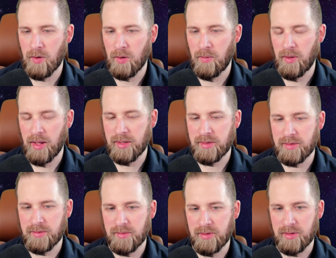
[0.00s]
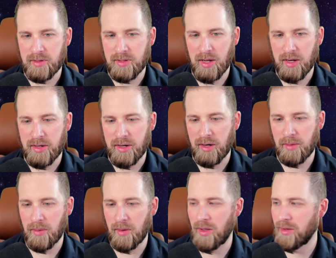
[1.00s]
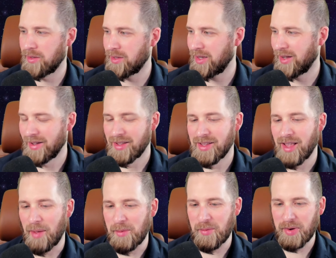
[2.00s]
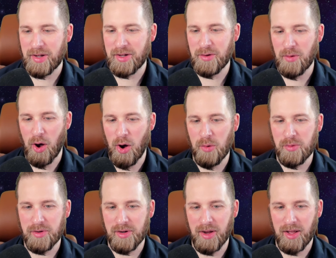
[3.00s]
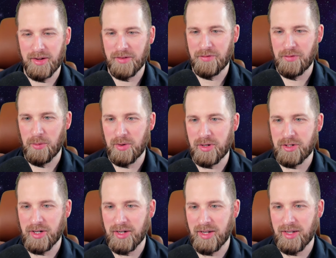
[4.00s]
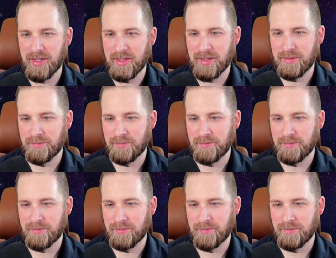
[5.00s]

Well, that's kind of terrible. I mean, we can do Odin onto Forge, I guess.